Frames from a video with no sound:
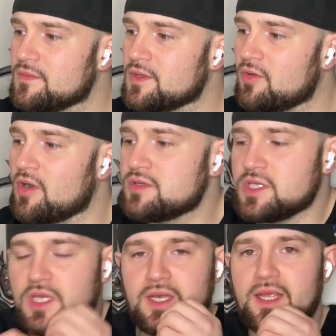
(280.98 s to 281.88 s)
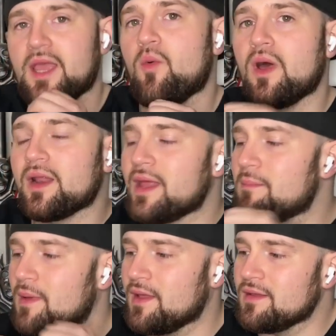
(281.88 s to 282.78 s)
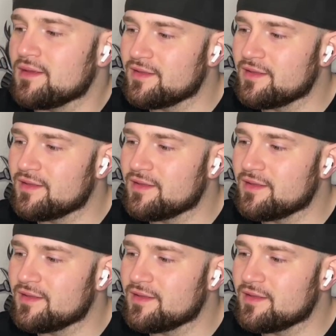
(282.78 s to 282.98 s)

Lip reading: Or else you're gonna get one of them, mate.